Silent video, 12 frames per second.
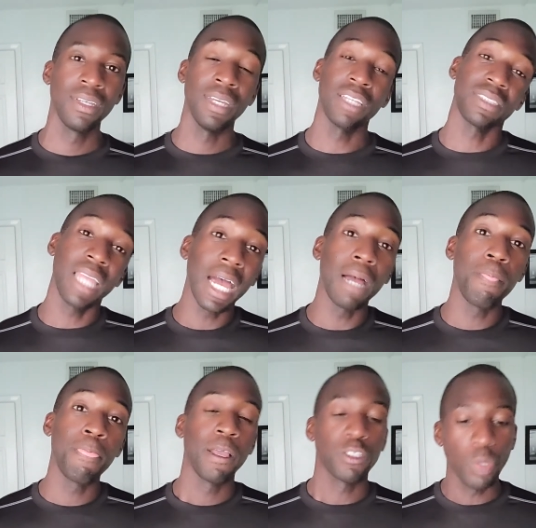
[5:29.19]
It's not.
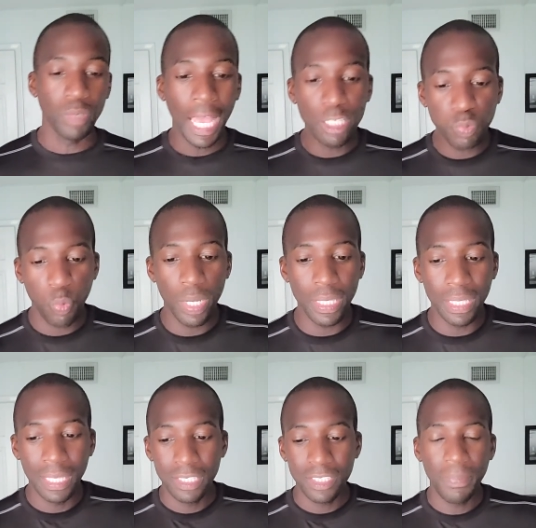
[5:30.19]
So that's what
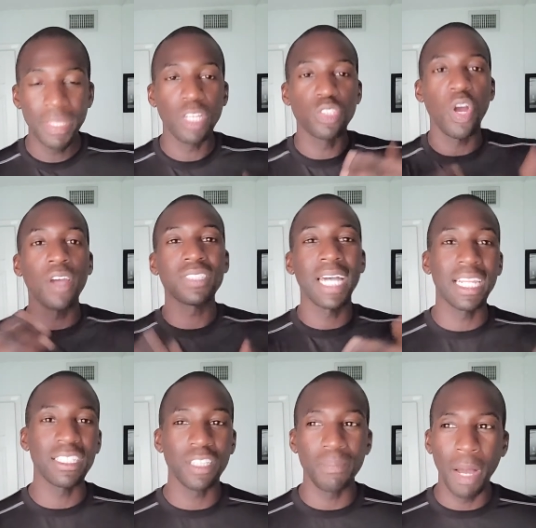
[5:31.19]
to me the dark side
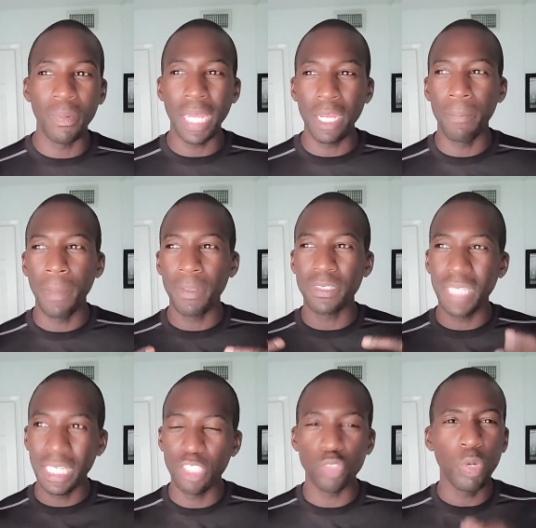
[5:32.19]
is about when I hear people
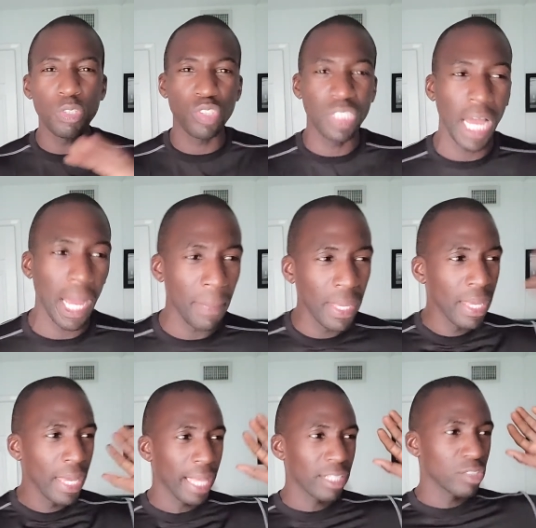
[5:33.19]
say just quit your job
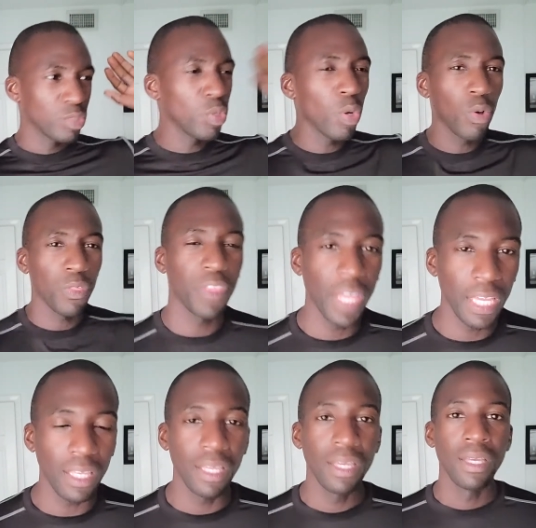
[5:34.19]
and just do your own thing.